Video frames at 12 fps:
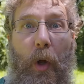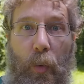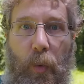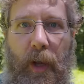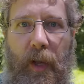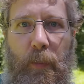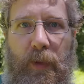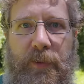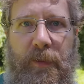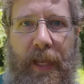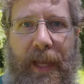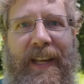Oh, I almost
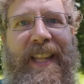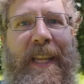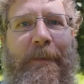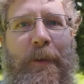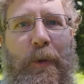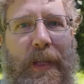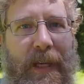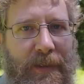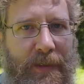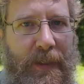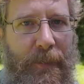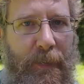forgot. If you
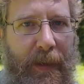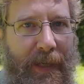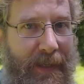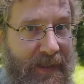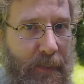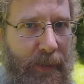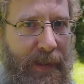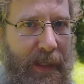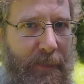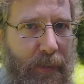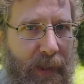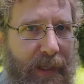guessed a sleeping bag as the big
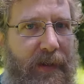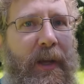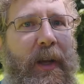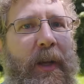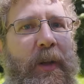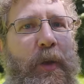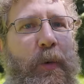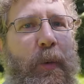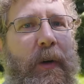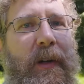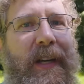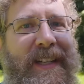name brand, you
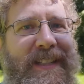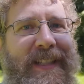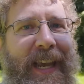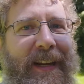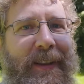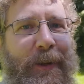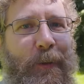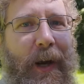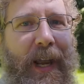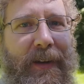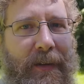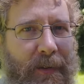were exactly
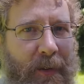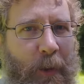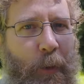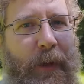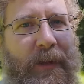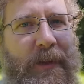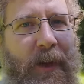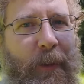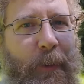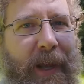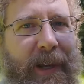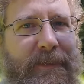right. Quilts all
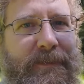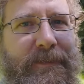the way.